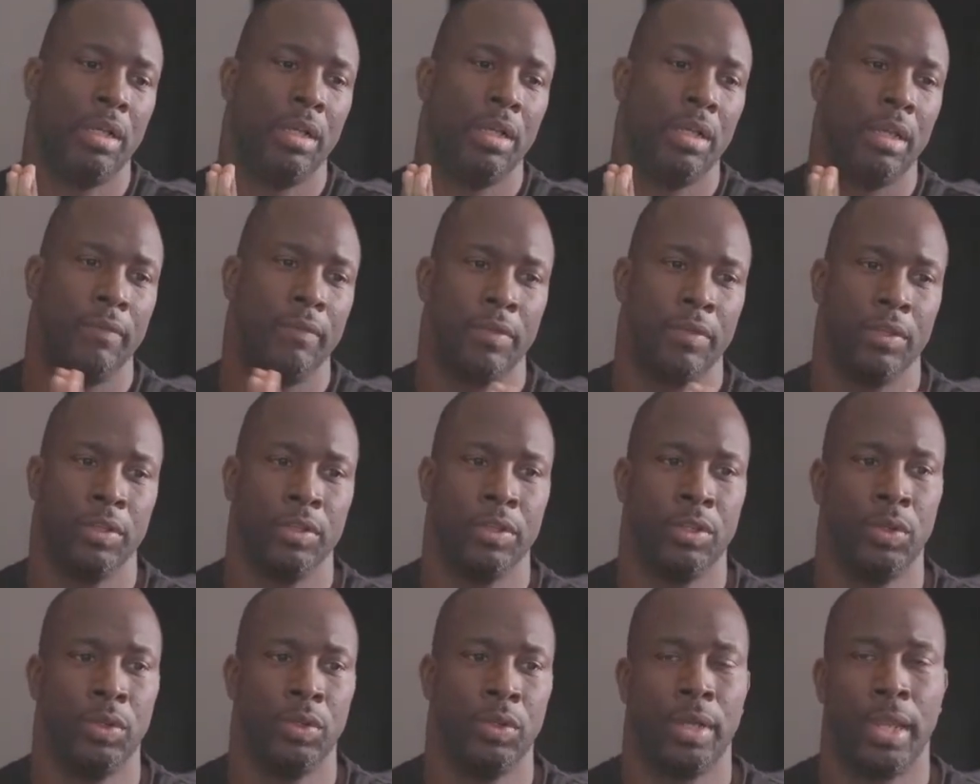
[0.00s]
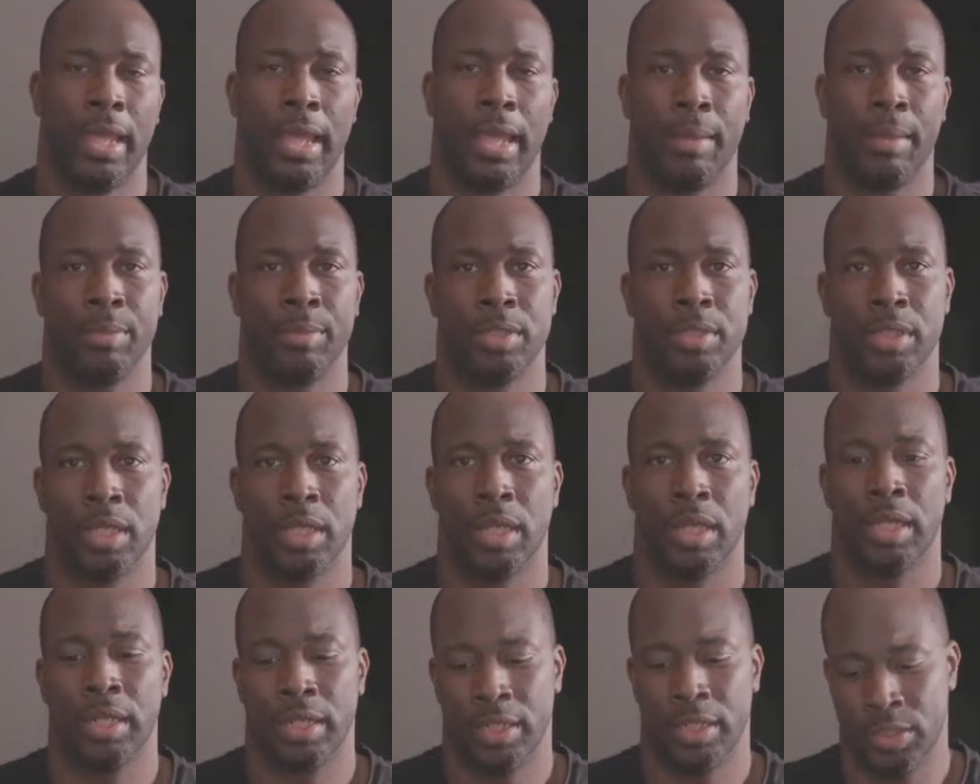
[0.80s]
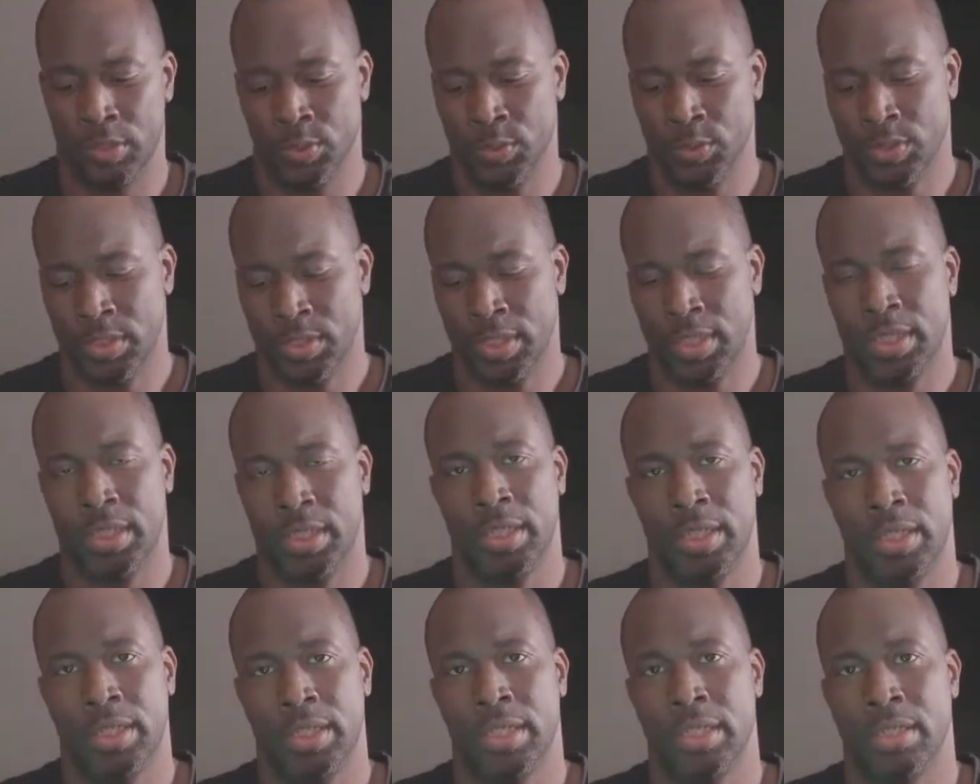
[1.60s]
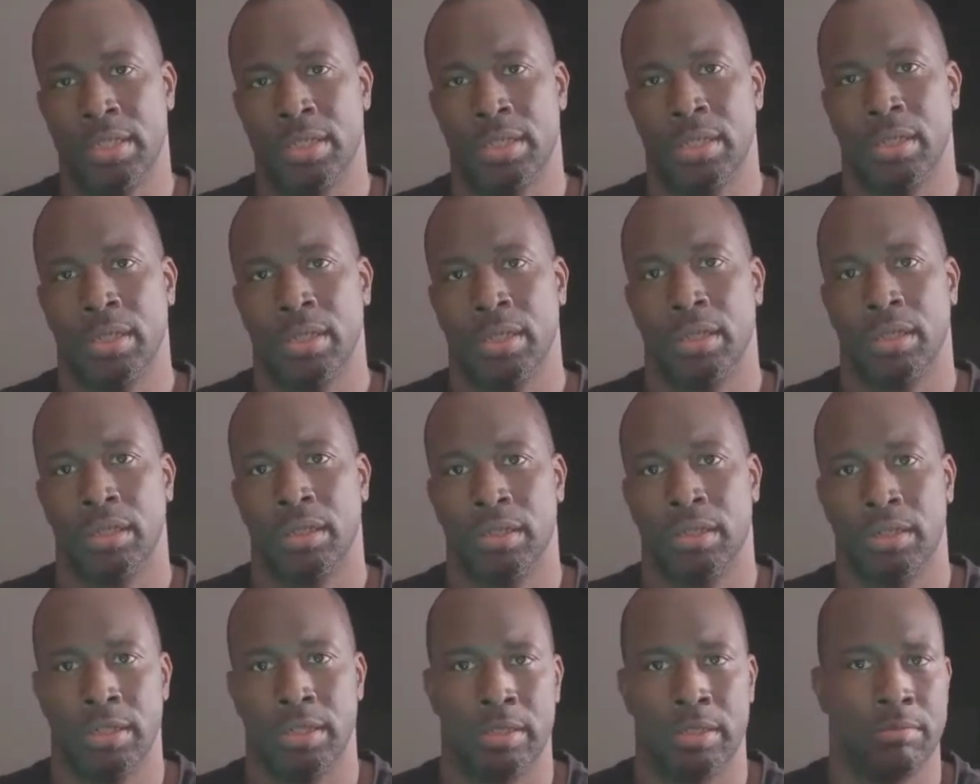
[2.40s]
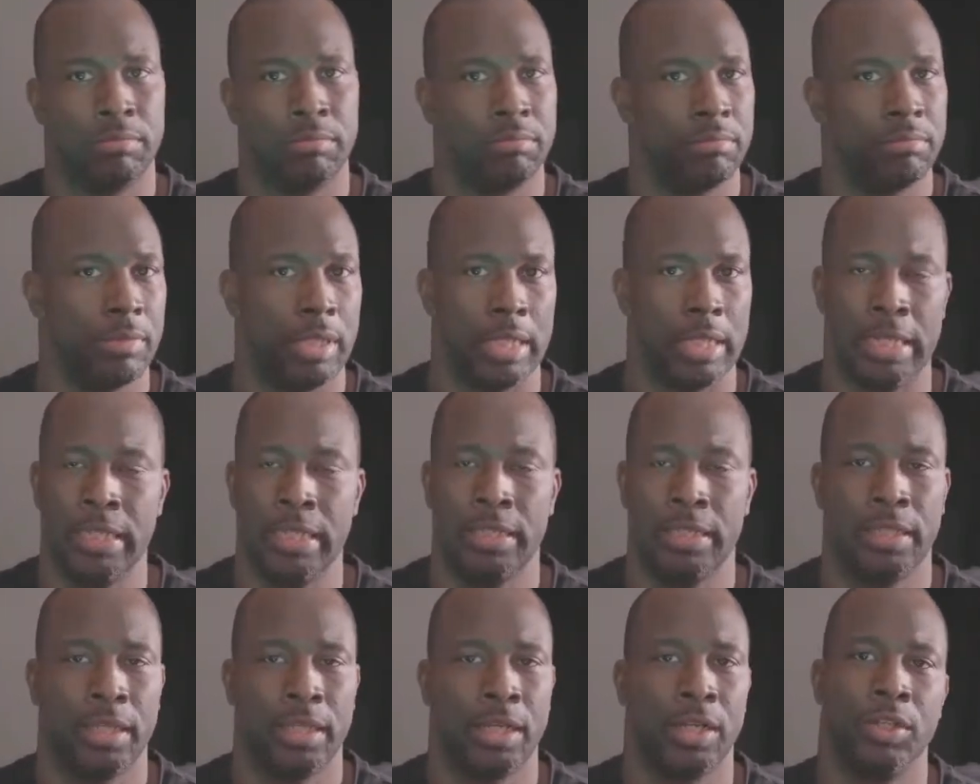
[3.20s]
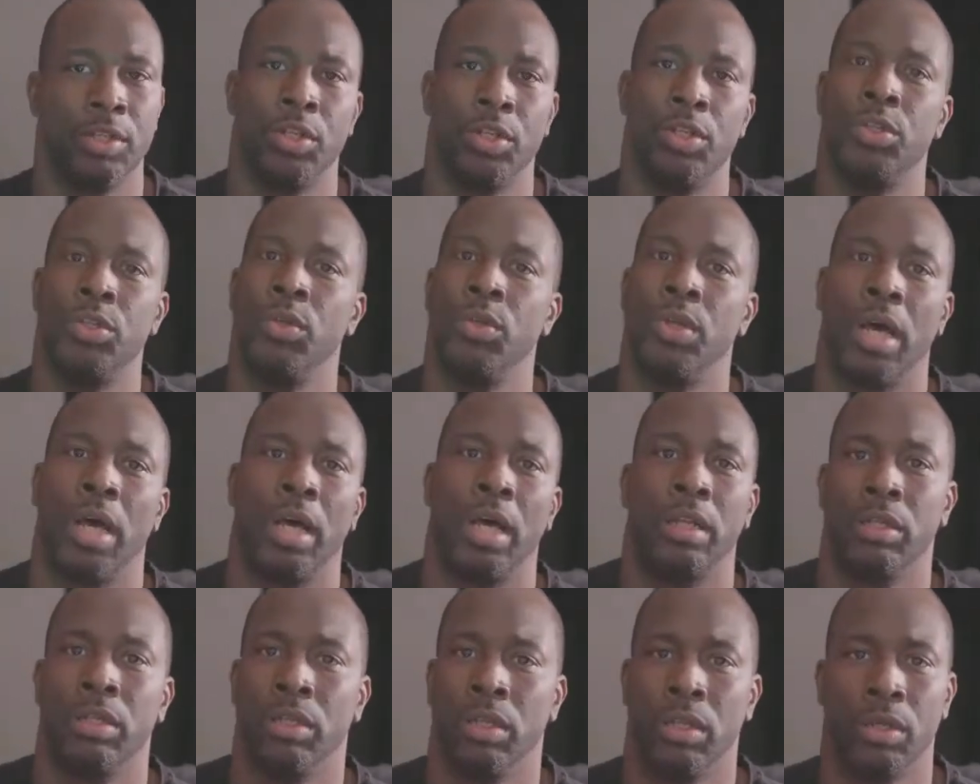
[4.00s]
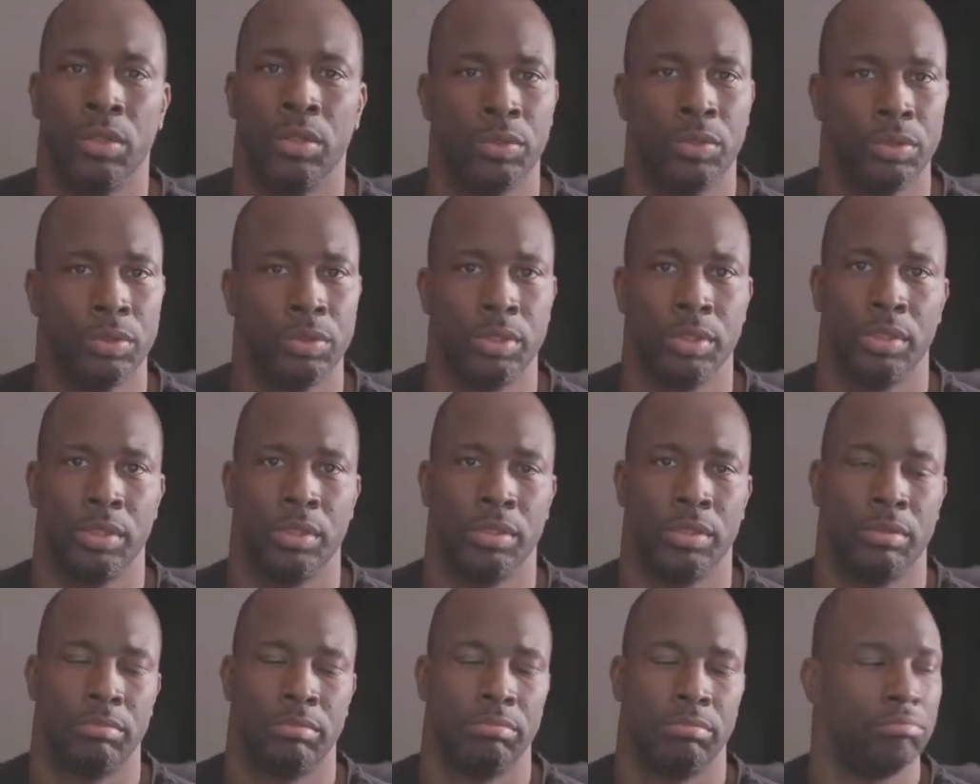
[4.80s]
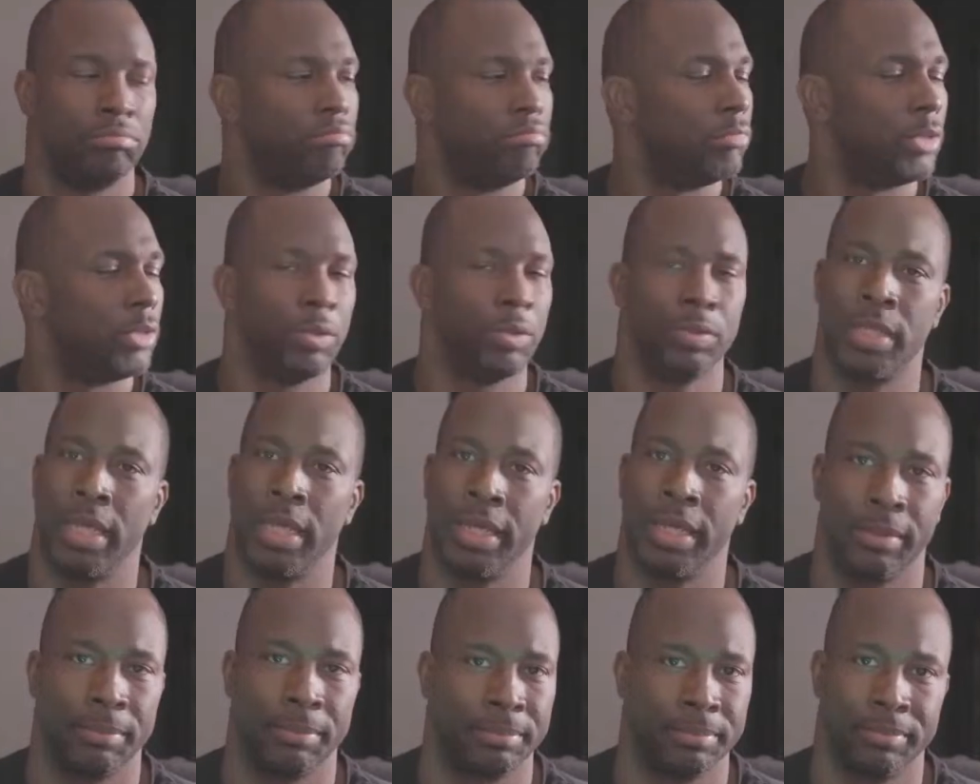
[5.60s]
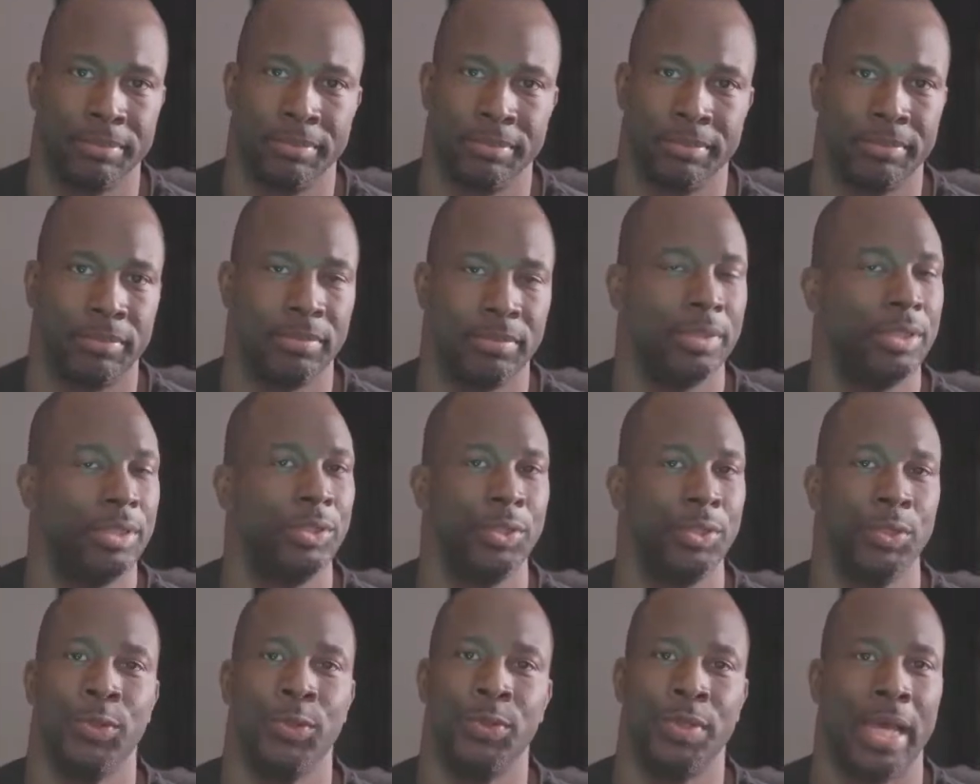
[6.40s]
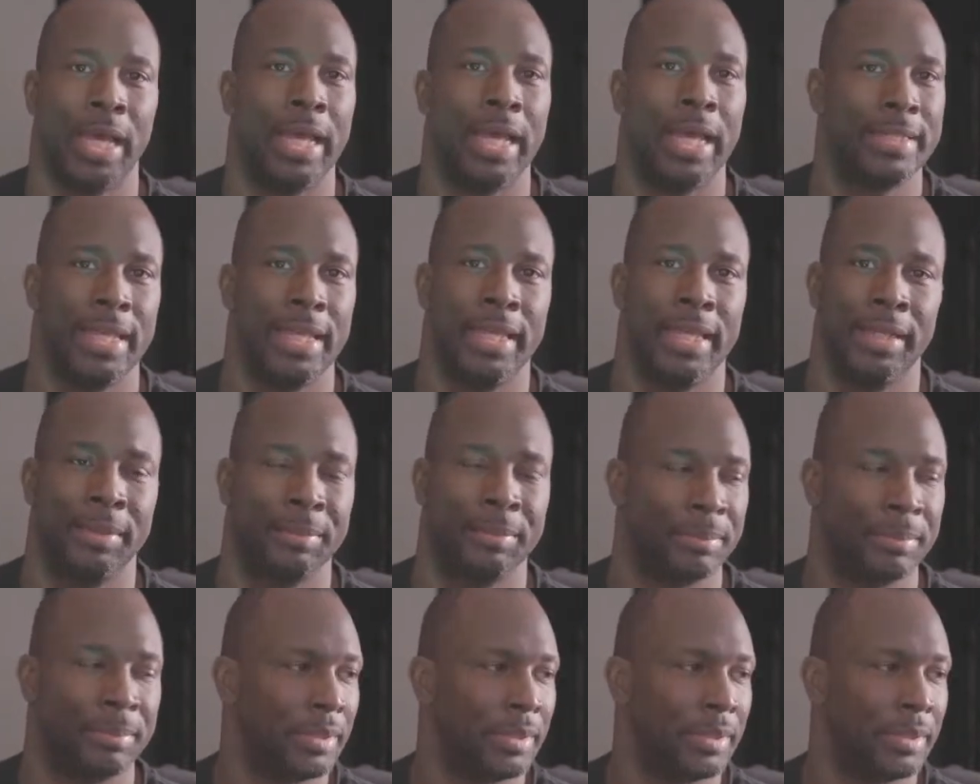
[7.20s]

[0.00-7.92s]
If you're doing Amazon and you see these, anything under $2 loads, don't take them do not take them.